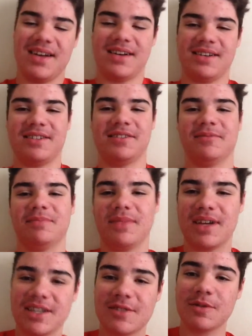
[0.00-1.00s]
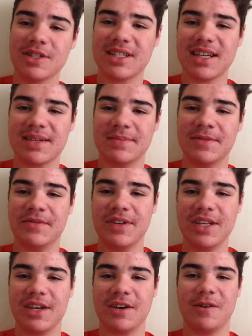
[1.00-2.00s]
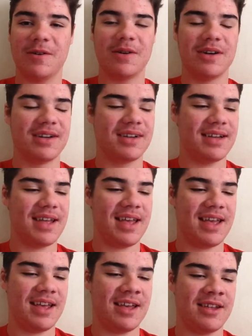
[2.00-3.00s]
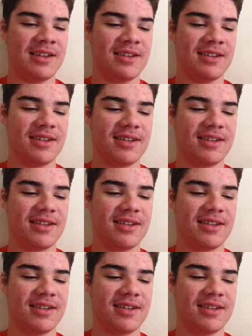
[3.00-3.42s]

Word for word: um, I just watched Adam's video and